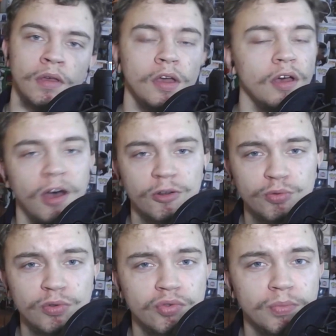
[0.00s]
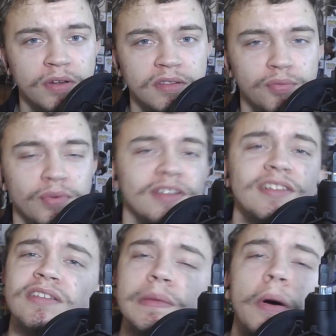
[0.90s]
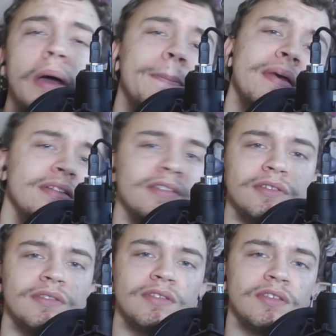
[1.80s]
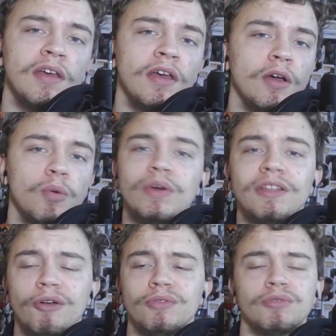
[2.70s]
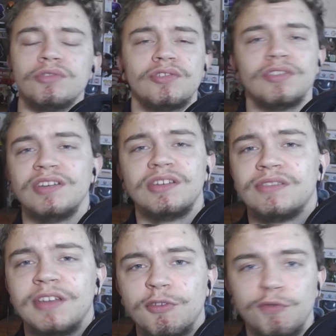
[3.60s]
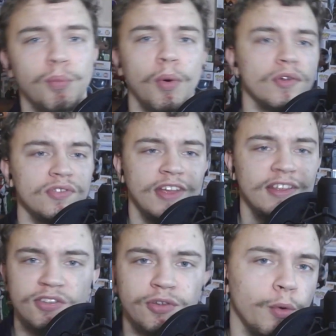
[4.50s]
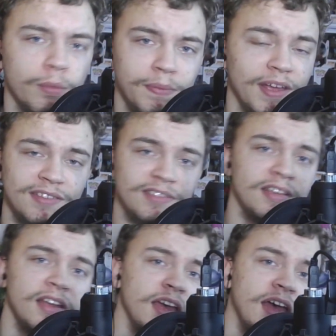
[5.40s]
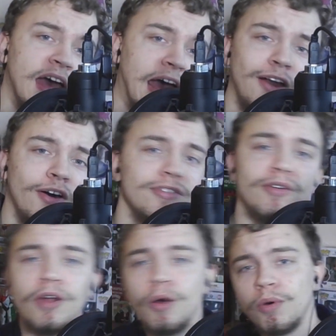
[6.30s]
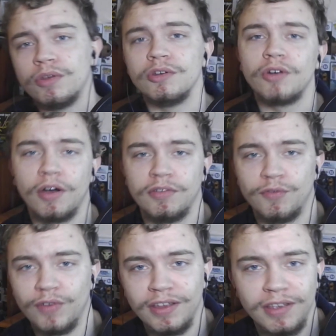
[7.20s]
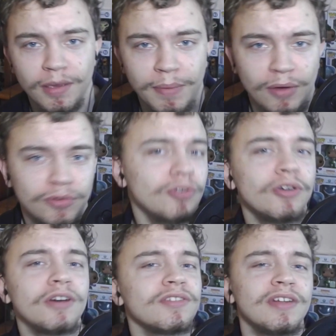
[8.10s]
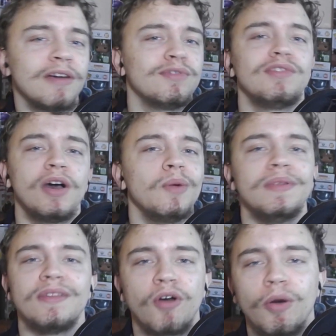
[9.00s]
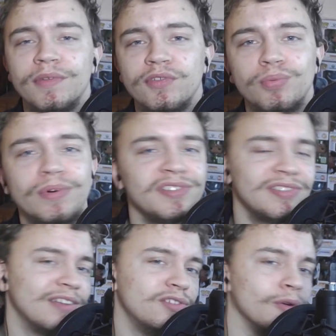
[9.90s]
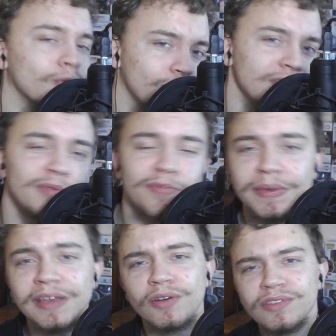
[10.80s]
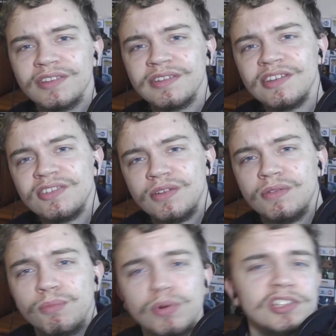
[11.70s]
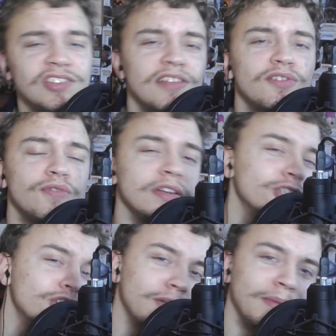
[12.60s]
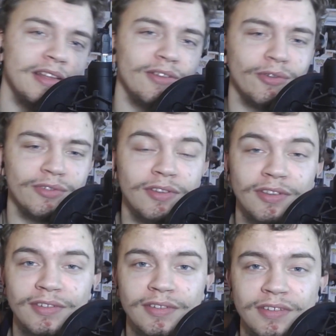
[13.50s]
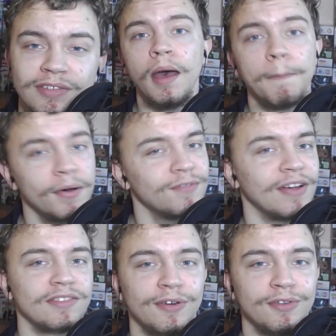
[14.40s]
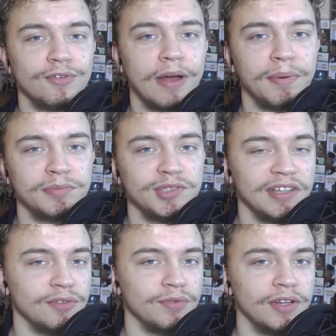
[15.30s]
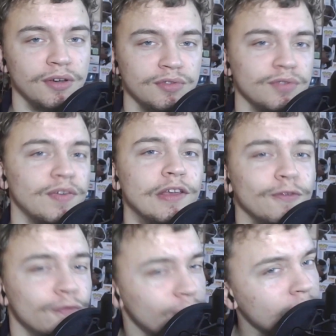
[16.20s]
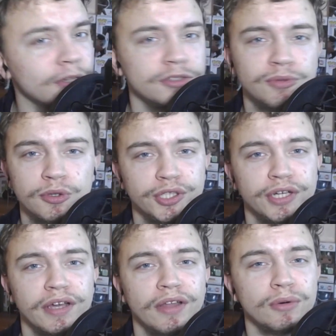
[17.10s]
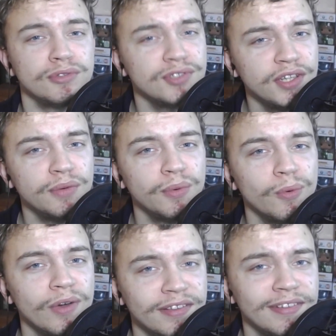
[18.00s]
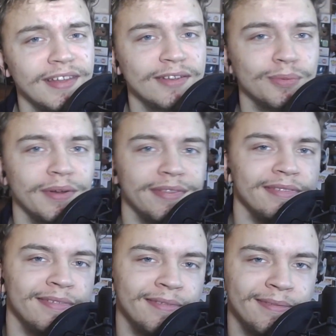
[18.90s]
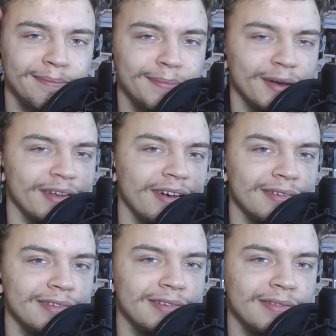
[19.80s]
I just want to remind everyone that these are my opinions. We don't know the statistics for what sets sold best, and I don't know what you guys are thinking about. So you guys are going to have to tell me in the comments which sets you agreed with being on this list, and which sets you think should have made it onto this list. But that's going to wrap up today's video, so thank you very much for watching, and I will see you all in the next one. Bye guys.